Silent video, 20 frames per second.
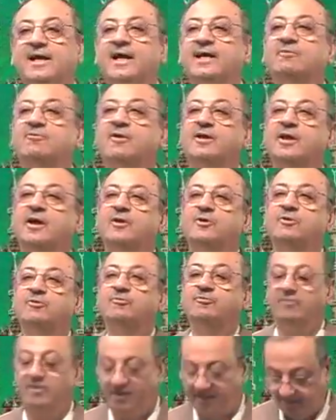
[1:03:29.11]
and where are you
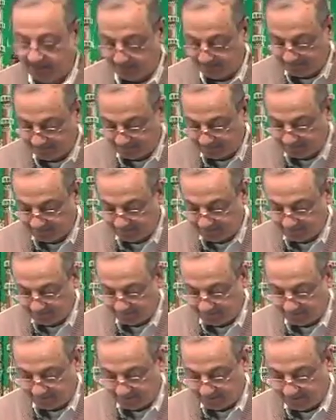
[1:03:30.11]
from?
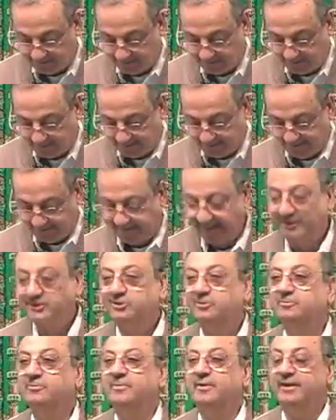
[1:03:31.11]

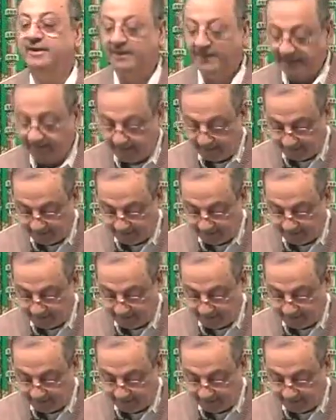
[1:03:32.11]
Ismi,